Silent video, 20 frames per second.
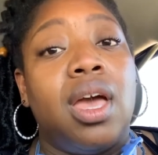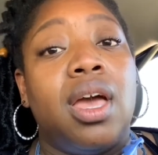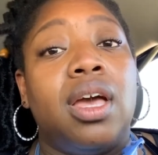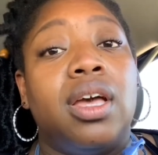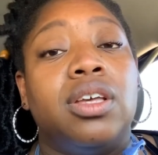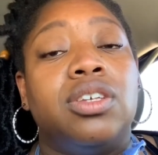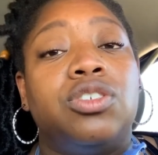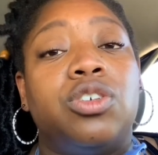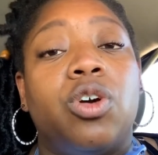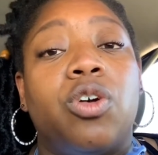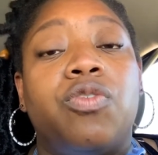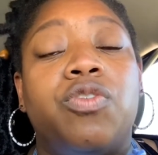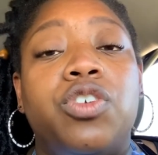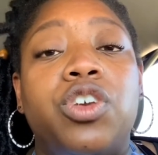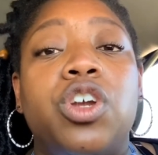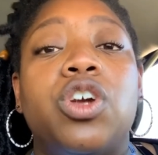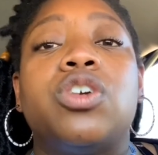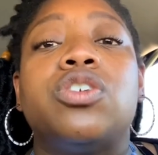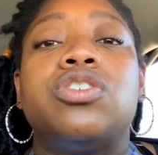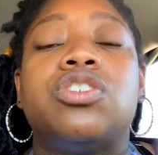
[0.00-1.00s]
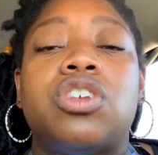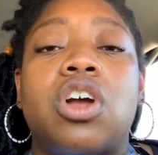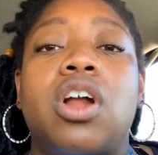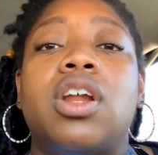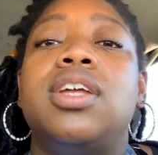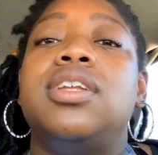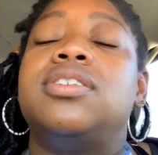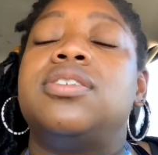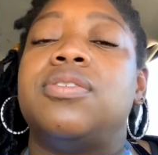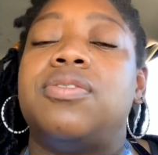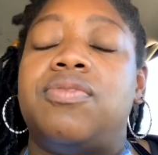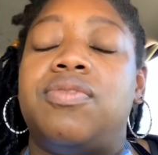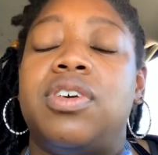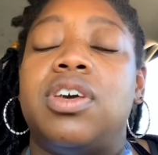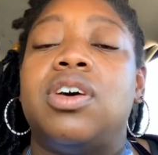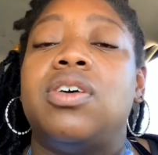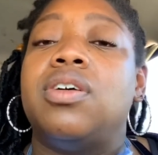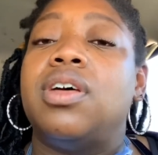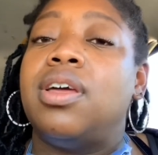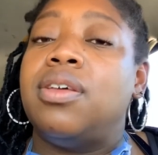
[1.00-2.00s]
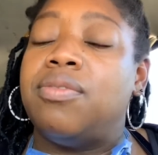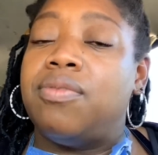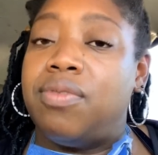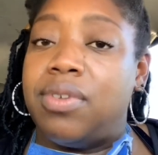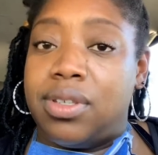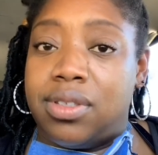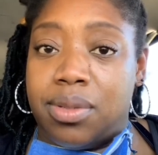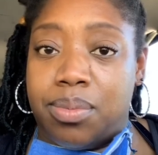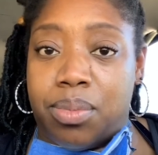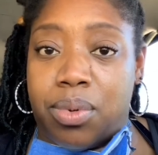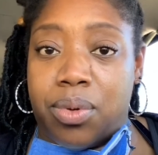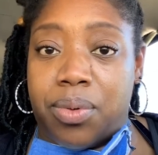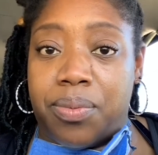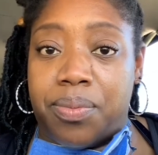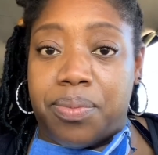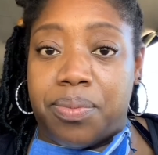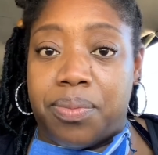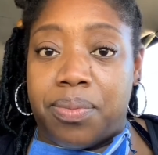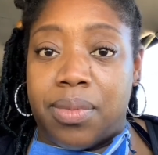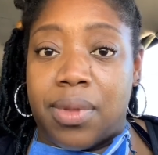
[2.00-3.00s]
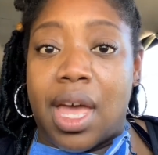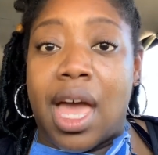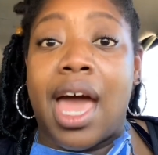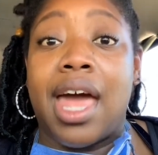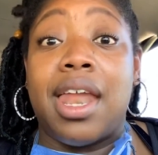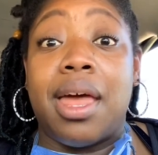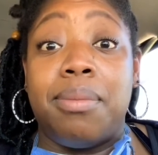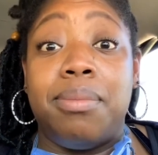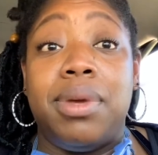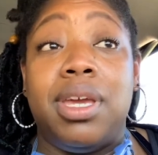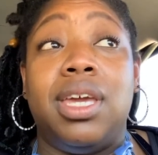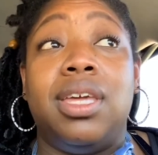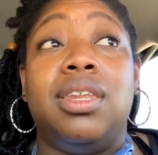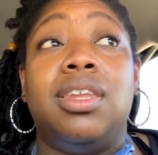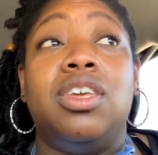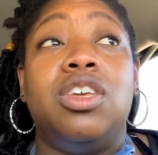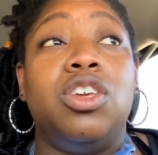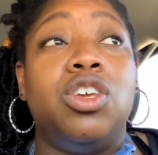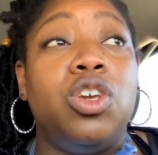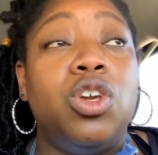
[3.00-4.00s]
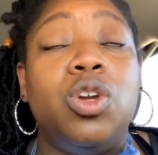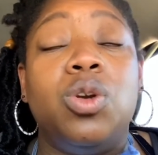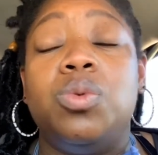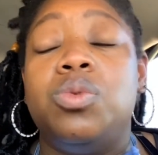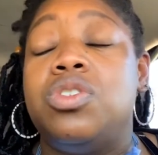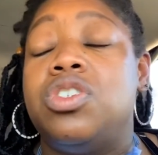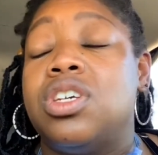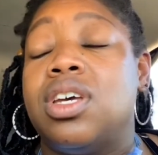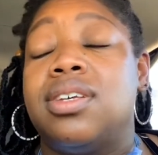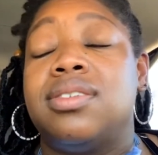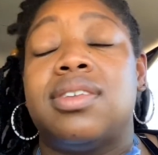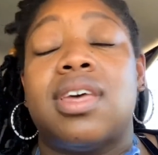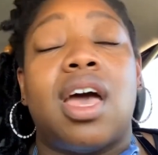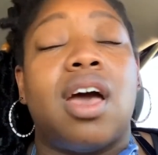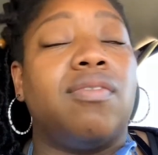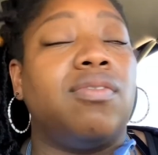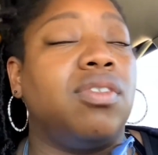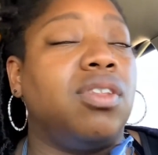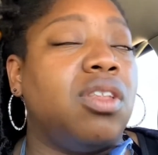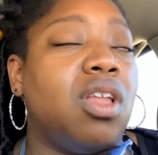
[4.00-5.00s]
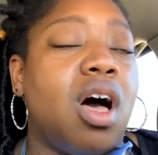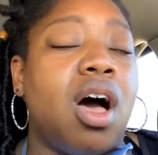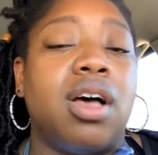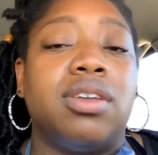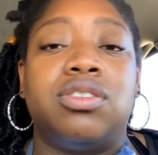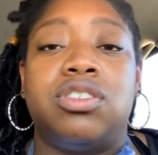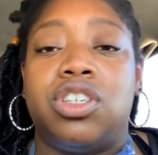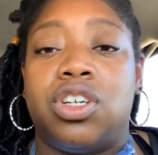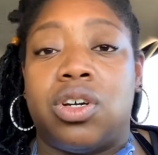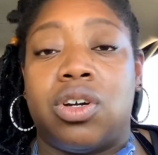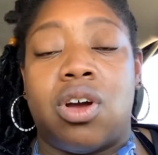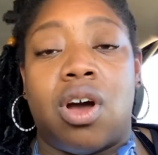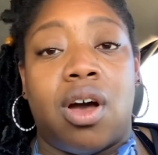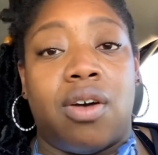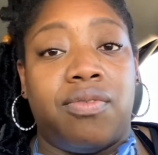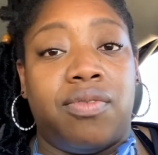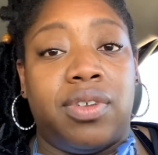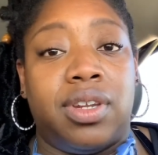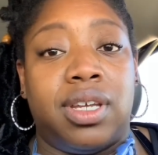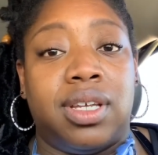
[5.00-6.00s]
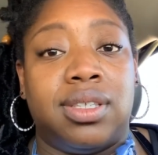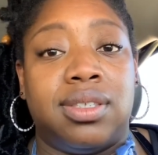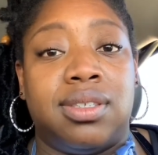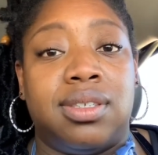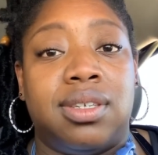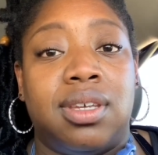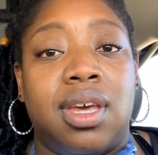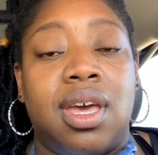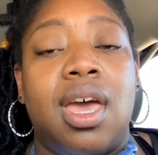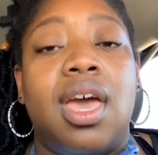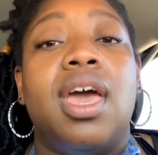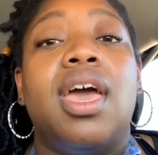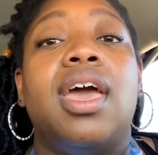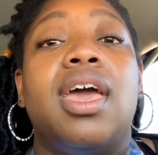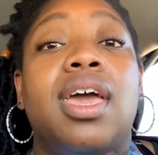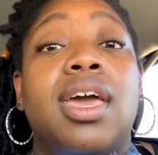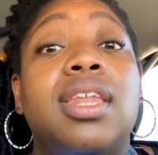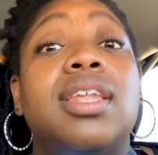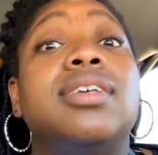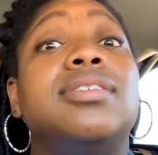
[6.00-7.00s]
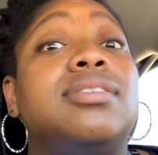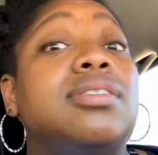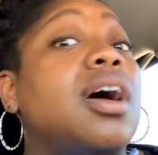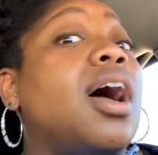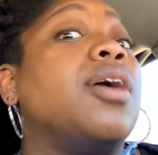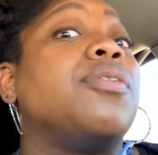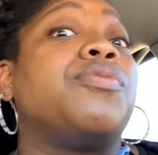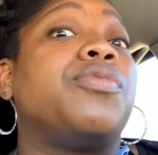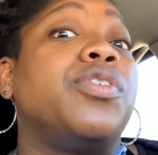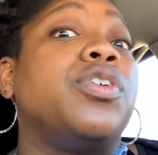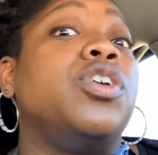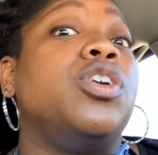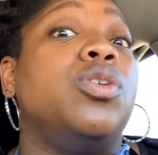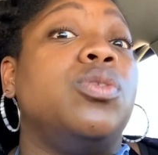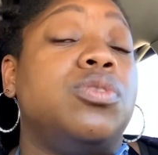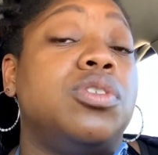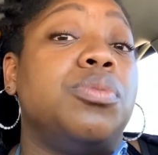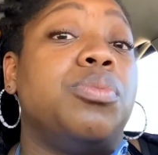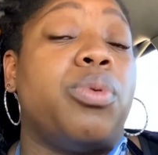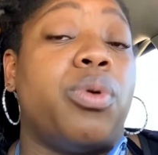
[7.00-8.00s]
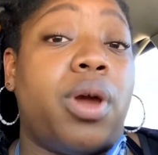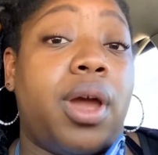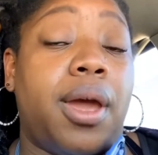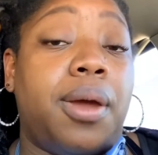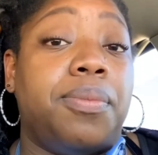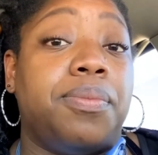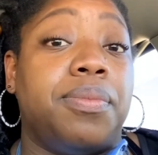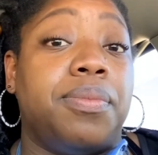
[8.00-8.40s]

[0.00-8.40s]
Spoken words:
So if you're starting to feel invisible, and I mean you just have lost your confidence, it is time for you to pray.